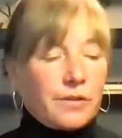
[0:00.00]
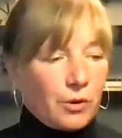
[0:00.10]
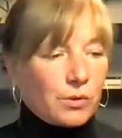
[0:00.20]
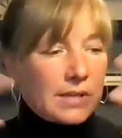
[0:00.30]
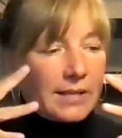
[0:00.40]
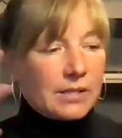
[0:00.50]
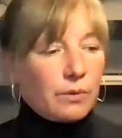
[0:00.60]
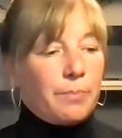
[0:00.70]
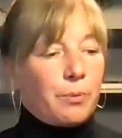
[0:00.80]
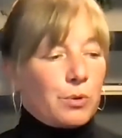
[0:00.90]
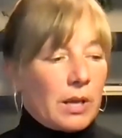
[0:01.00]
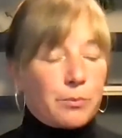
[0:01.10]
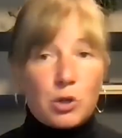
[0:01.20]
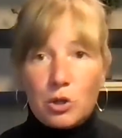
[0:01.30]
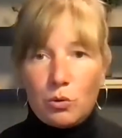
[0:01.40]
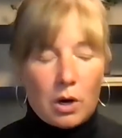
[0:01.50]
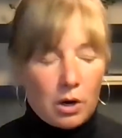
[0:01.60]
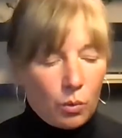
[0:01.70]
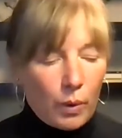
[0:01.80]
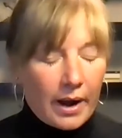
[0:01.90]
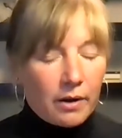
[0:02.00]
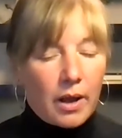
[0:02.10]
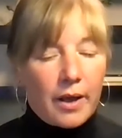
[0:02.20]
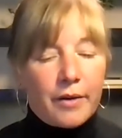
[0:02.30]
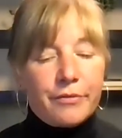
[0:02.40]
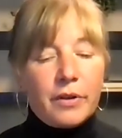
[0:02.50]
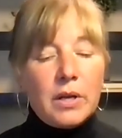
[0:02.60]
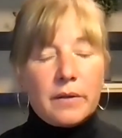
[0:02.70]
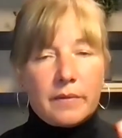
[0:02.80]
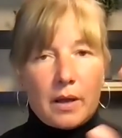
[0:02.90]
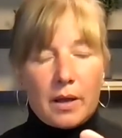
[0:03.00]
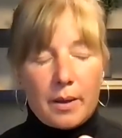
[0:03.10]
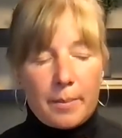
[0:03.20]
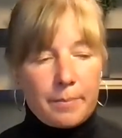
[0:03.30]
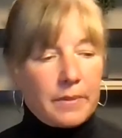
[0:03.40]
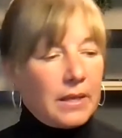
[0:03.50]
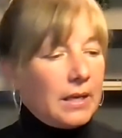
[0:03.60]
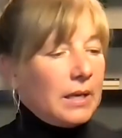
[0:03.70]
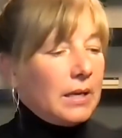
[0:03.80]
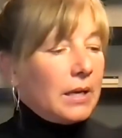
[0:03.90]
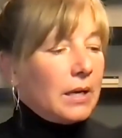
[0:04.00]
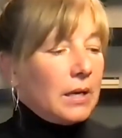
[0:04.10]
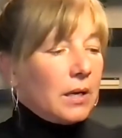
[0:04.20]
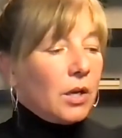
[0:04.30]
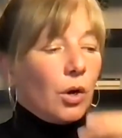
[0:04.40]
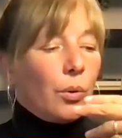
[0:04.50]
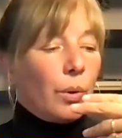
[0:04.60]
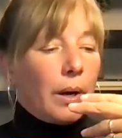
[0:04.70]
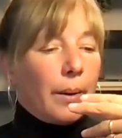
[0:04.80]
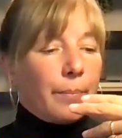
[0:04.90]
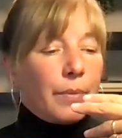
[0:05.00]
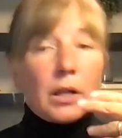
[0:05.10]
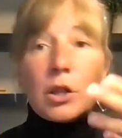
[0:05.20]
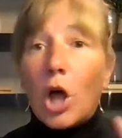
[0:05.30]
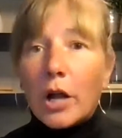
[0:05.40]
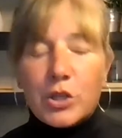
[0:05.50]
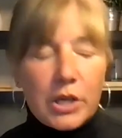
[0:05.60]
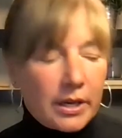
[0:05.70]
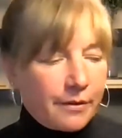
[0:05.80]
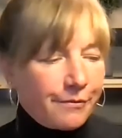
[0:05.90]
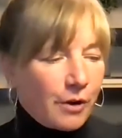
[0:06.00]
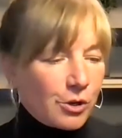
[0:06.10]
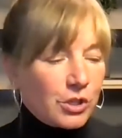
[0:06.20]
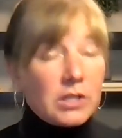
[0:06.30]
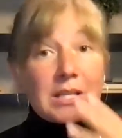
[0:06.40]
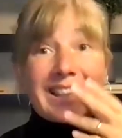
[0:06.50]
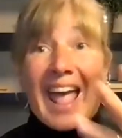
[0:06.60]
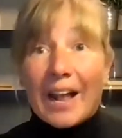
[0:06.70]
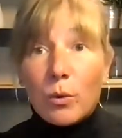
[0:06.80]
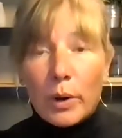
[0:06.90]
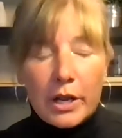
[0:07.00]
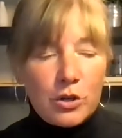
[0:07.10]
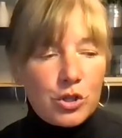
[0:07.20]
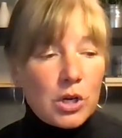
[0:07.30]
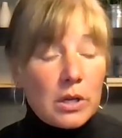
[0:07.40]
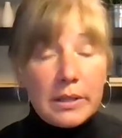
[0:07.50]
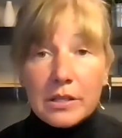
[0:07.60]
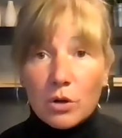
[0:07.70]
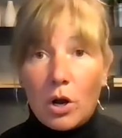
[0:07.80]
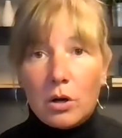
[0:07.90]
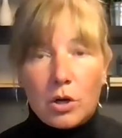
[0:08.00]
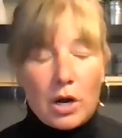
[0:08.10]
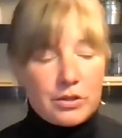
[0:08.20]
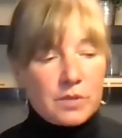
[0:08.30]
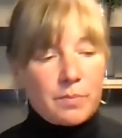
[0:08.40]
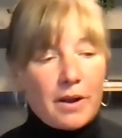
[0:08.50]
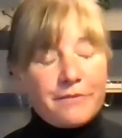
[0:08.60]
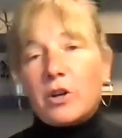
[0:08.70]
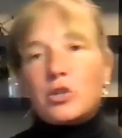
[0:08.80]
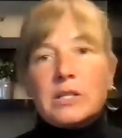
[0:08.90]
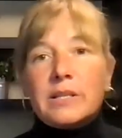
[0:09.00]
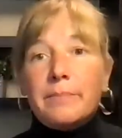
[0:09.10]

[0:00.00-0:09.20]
of your sensory perception you are aware of. The logic functions, language, these are all conscious mind functions.